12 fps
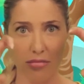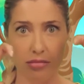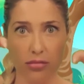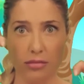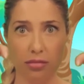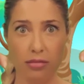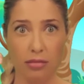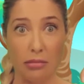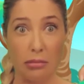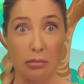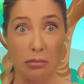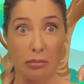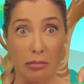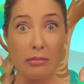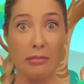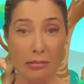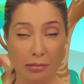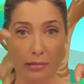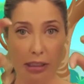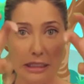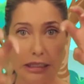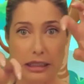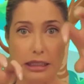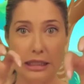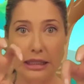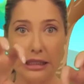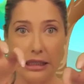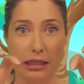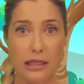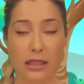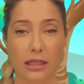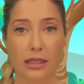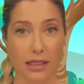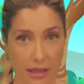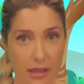Oh man, that's a huge claw.